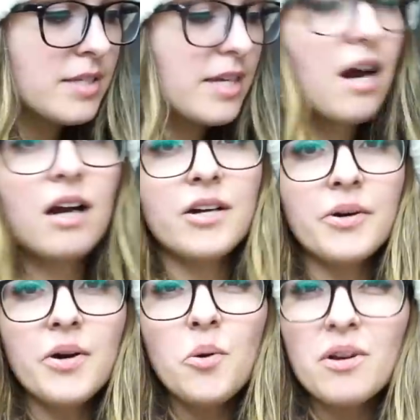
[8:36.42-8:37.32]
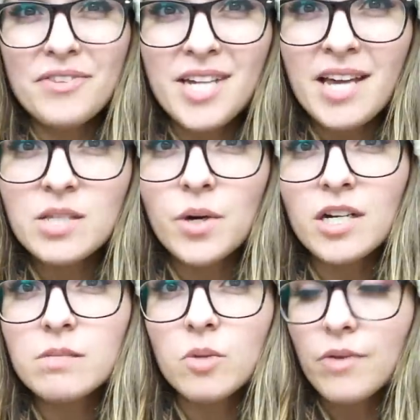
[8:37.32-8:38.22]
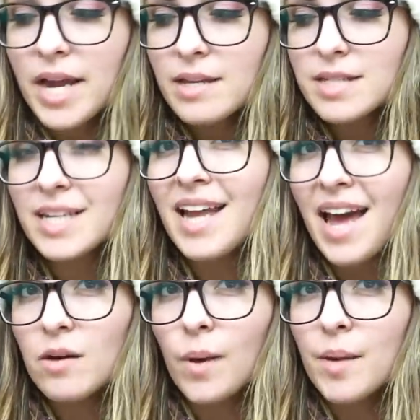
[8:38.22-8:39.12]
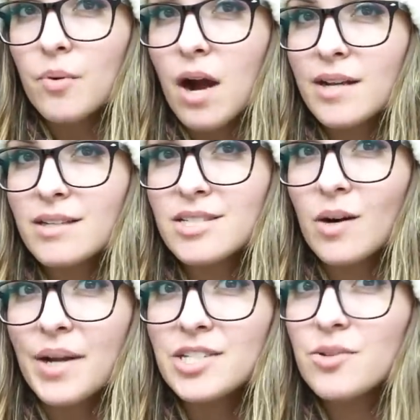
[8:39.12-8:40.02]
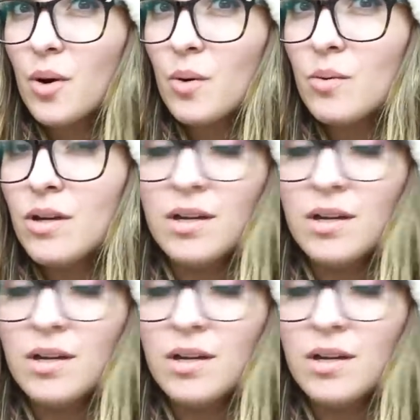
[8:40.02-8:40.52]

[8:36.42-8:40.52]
in hot cocoa or if it tastes weird, because meringue is like an egg white product, so I don't